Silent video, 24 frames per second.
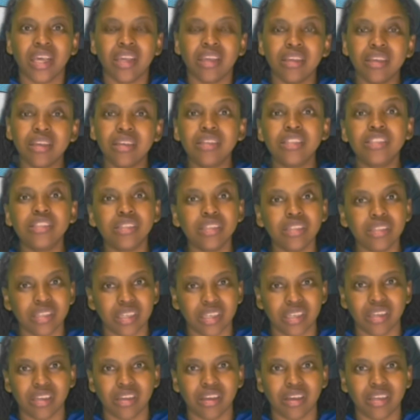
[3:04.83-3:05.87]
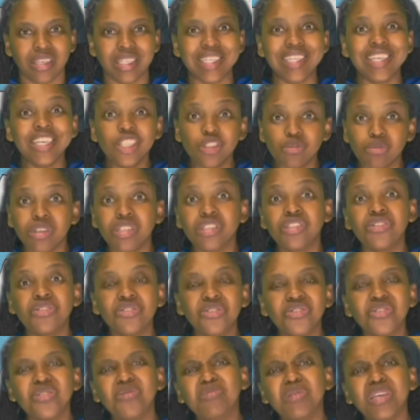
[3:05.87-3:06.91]
Here's the thing. Here's what you
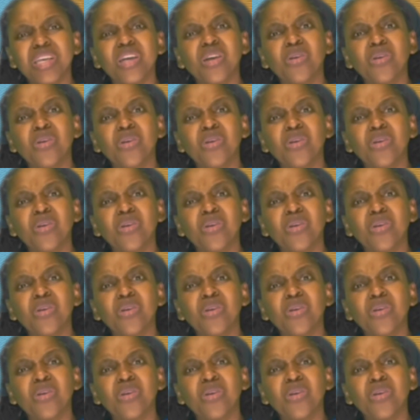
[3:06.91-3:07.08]
should be